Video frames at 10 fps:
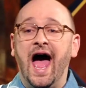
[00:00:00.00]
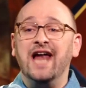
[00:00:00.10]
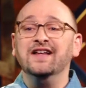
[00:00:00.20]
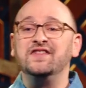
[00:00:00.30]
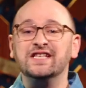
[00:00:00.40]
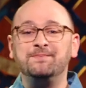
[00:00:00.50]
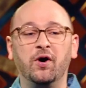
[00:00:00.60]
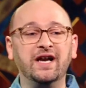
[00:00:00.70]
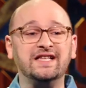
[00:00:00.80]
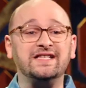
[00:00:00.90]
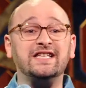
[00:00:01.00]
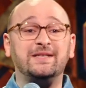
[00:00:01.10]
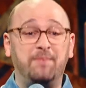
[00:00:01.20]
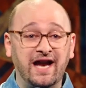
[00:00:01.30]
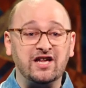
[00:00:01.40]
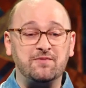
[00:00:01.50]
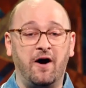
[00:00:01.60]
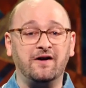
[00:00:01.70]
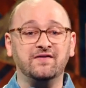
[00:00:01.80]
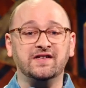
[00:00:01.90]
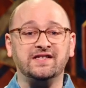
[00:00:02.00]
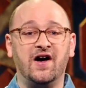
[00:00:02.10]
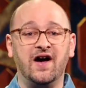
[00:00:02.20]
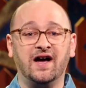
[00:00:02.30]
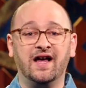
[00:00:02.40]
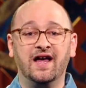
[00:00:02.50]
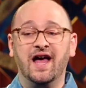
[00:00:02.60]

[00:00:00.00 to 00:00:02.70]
And at this point it's the Spanish part of the song,